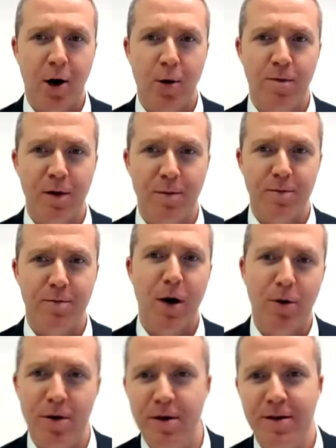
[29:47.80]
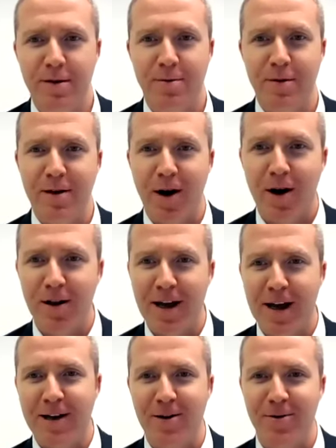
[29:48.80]
hopeful note that we all
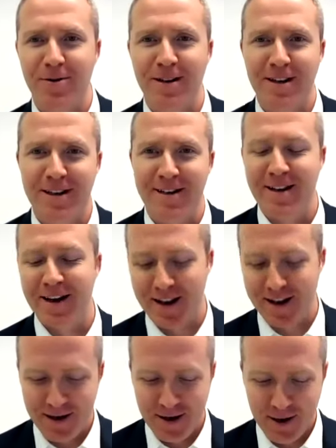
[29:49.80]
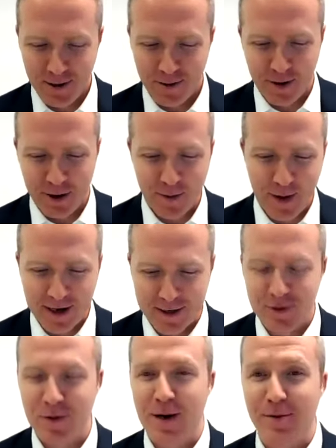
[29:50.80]
echo, and when we come back
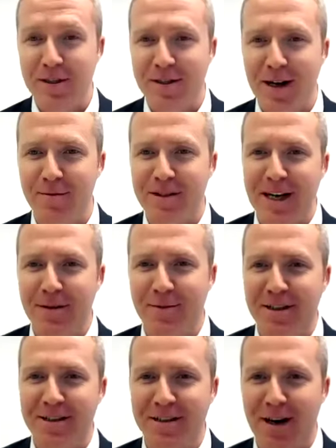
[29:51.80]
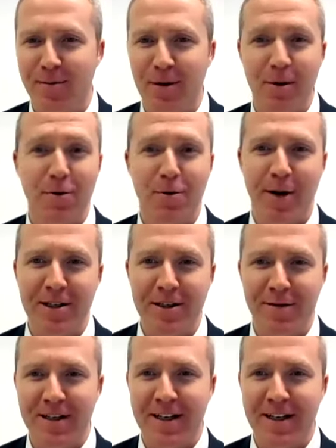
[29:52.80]
in 12 months' time to chat about this, Tom, I won't remind you if